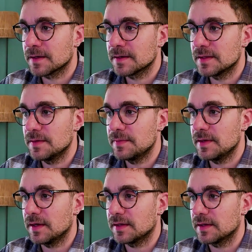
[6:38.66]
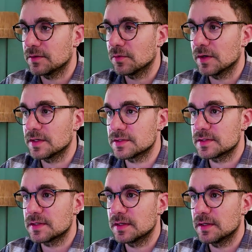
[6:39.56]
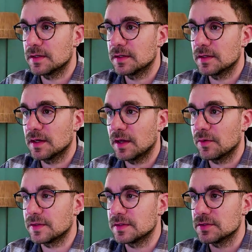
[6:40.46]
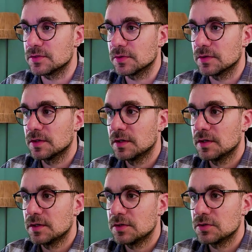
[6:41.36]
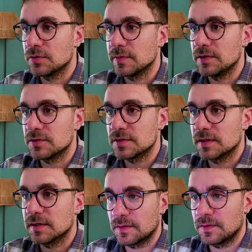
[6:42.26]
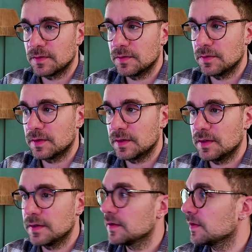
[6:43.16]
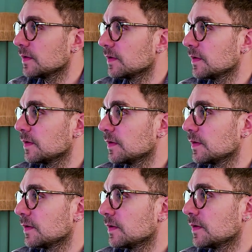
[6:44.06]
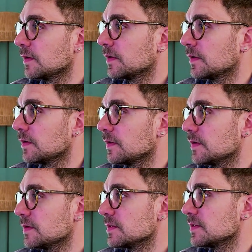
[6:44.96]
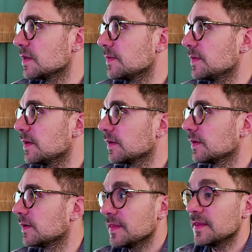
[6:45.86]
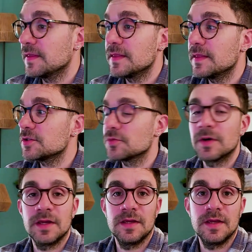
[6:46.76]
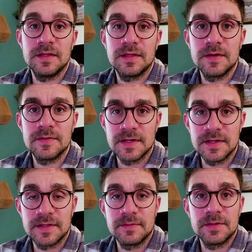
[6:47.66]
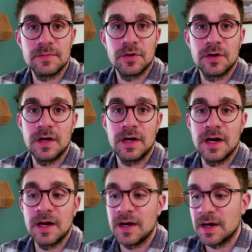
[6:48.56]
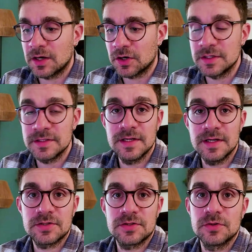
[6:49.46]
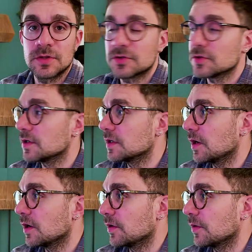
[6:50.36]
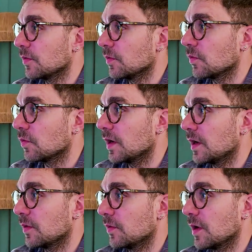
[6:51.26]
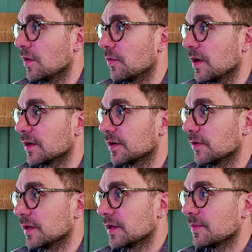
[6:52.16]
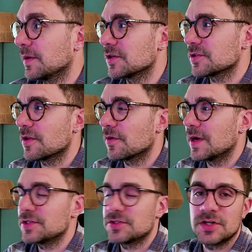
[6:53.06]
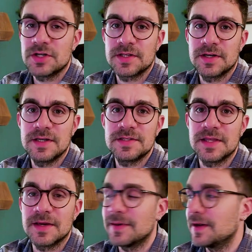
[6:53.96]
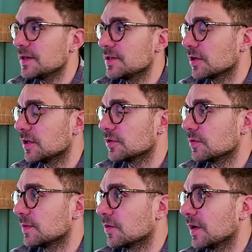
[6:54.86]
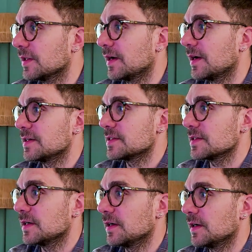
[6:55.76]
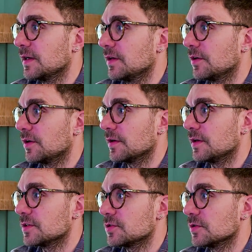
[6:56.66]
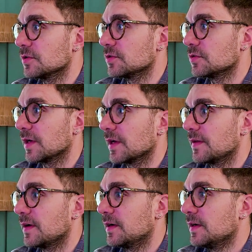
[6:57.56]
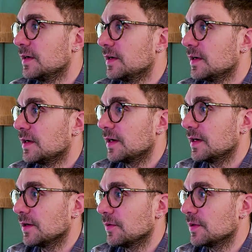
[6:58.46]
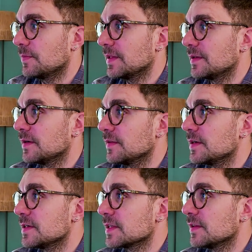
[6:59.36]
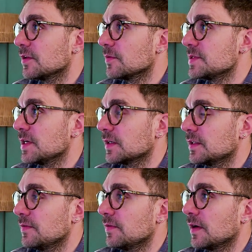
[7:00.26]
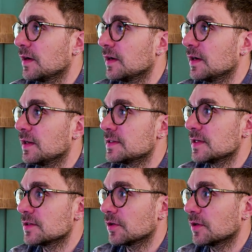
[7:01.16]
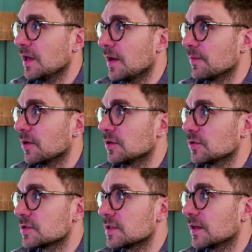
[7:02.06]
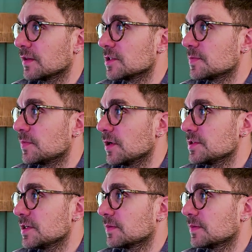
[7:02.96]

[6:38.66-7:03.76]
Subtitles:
API key once I want it to be using. Okay. This is the API key. This way, it gives a little bit more context to the tool on where we are going, because otherwise, just an HTML, it's going to be quite hard in order to get there. Right now, it better understands the objective, and it says, okay, I'm going to start this project,